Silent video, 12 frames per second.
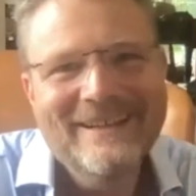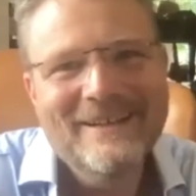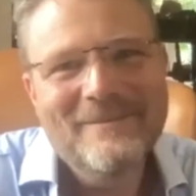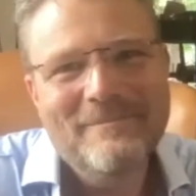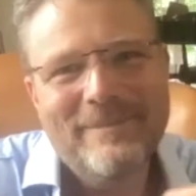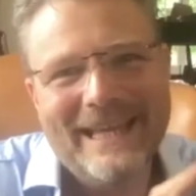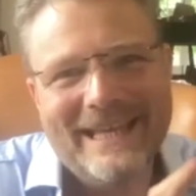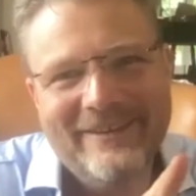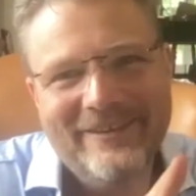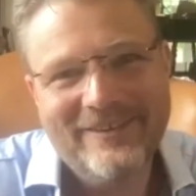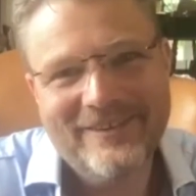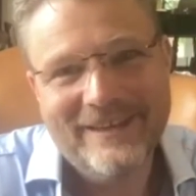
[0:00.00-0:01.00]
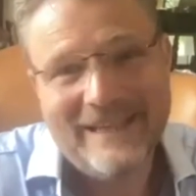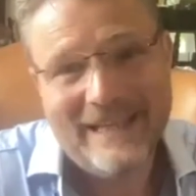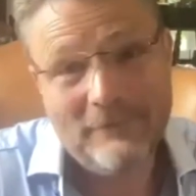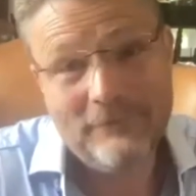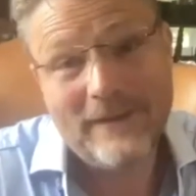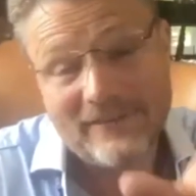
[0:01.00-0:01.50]
bass in
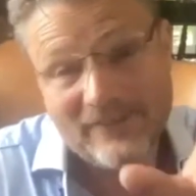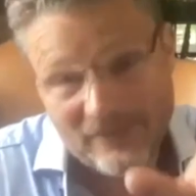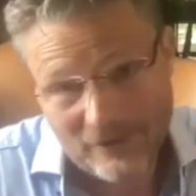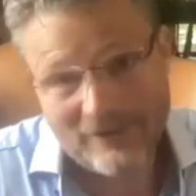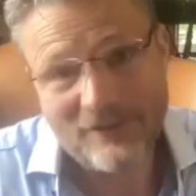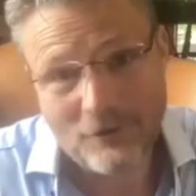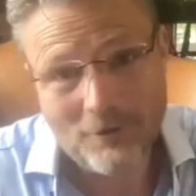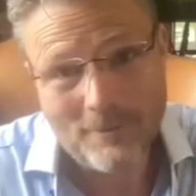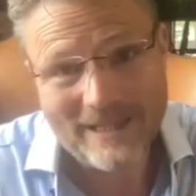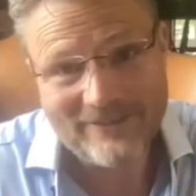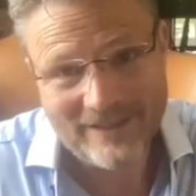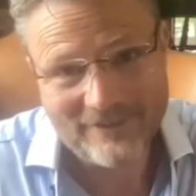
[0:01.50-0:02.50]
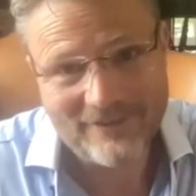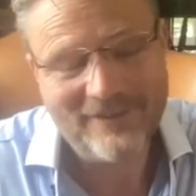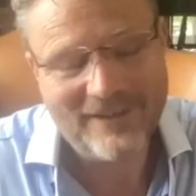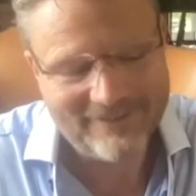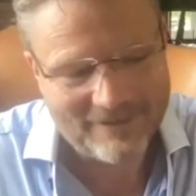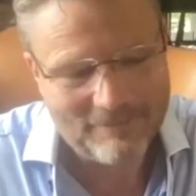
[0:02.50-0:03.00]
fact, so it's a chromatic
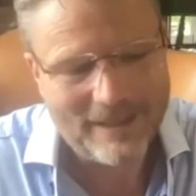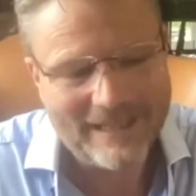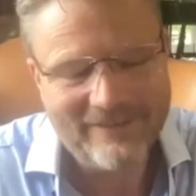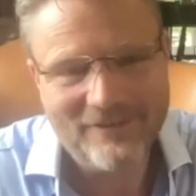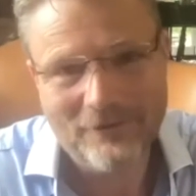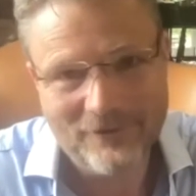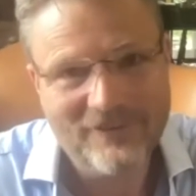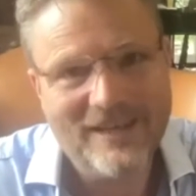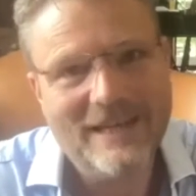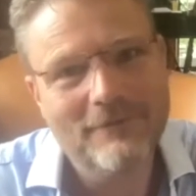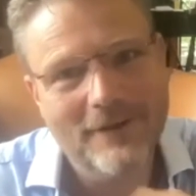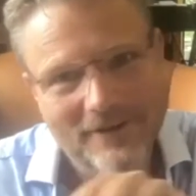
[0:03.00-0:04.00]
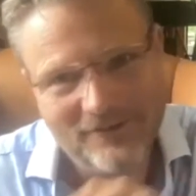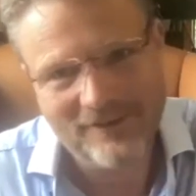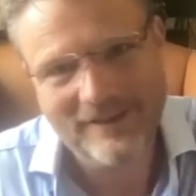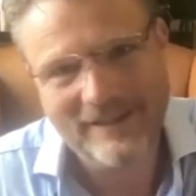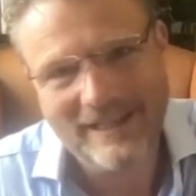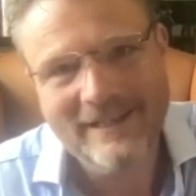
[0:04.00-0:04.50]
descending bass on C first,
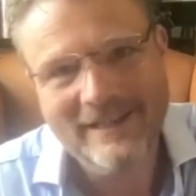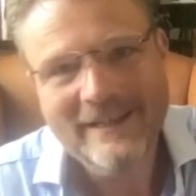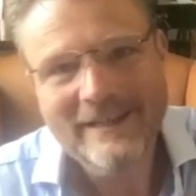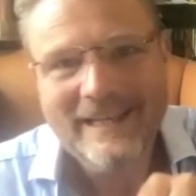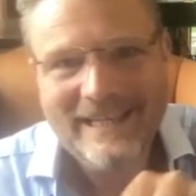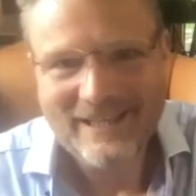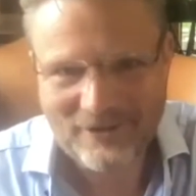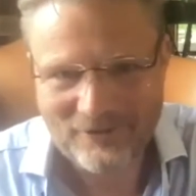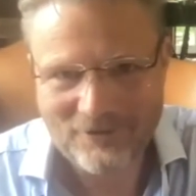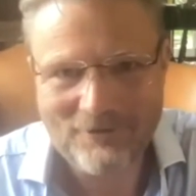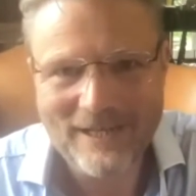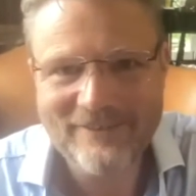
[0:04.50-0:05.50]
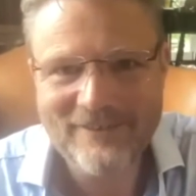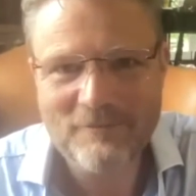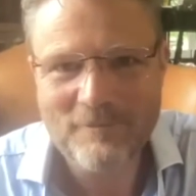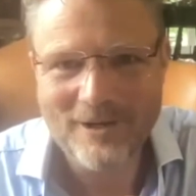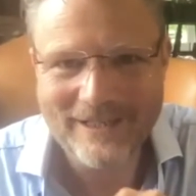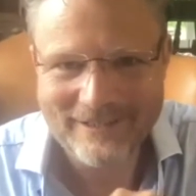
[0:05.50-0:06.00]
and then he goes to relative
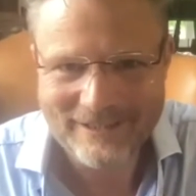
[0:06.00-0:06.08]
minor,